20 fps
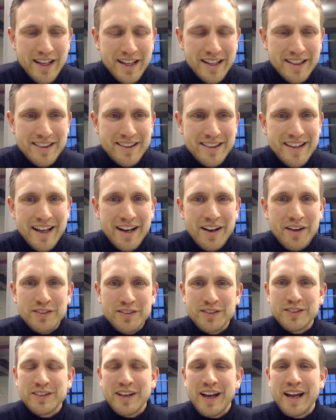And that
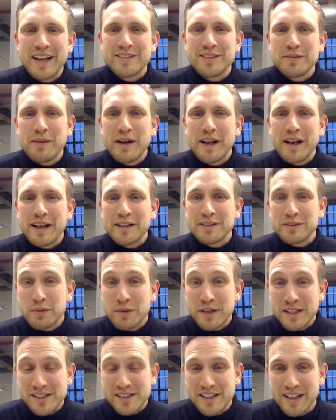also ties to my next
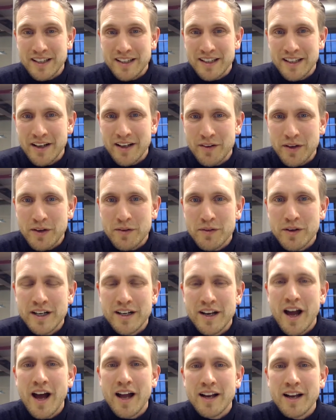question. You are
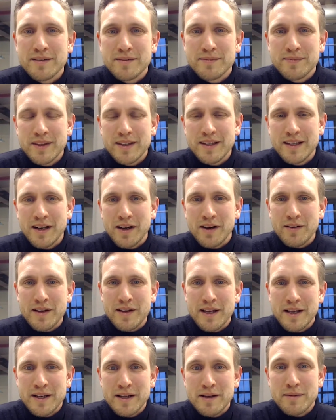not,
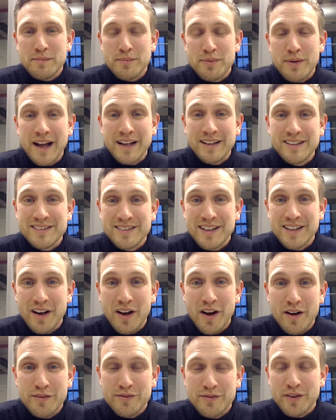in practicing
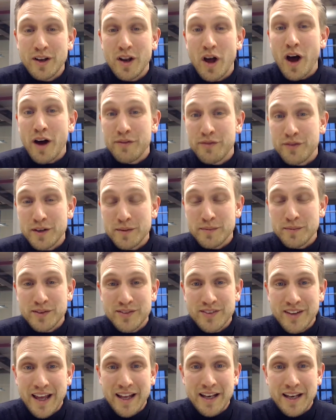law for law
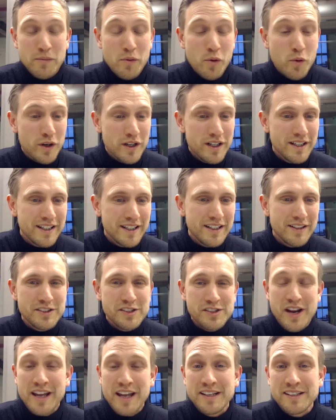firms anymore. You
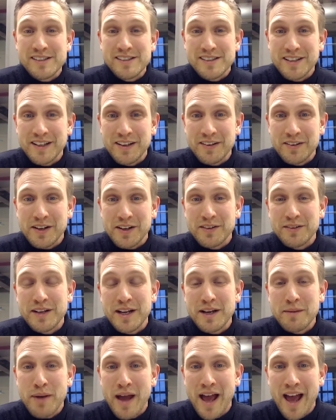changed your
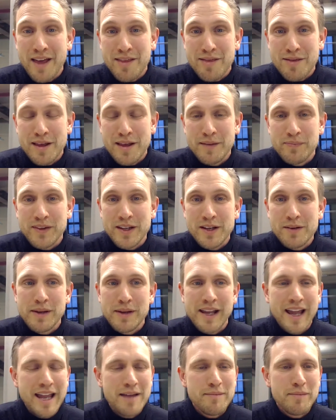career path and you
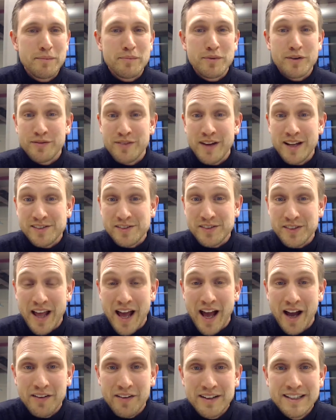became a professor
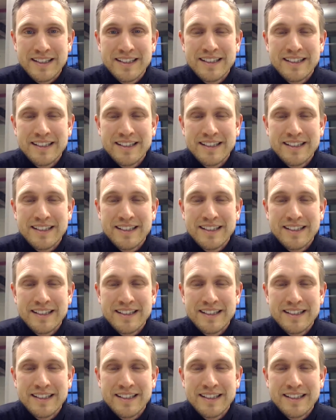now.